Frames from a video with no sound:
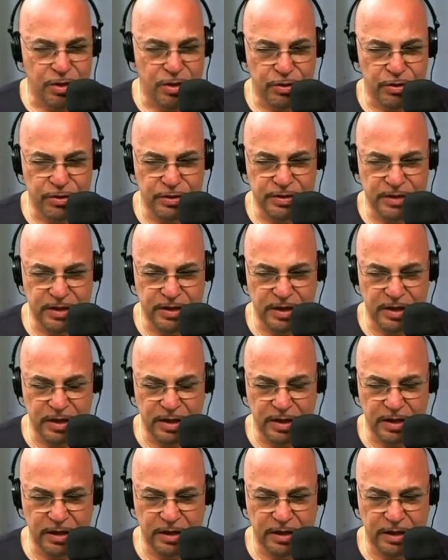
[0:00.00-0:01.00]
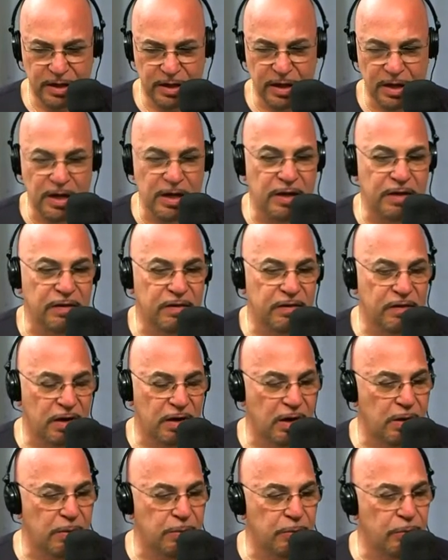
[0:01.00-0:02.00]
Thursday night is
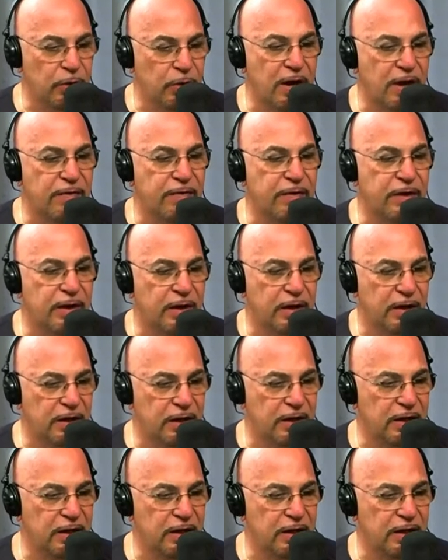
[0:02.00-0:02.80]
um, we're having a,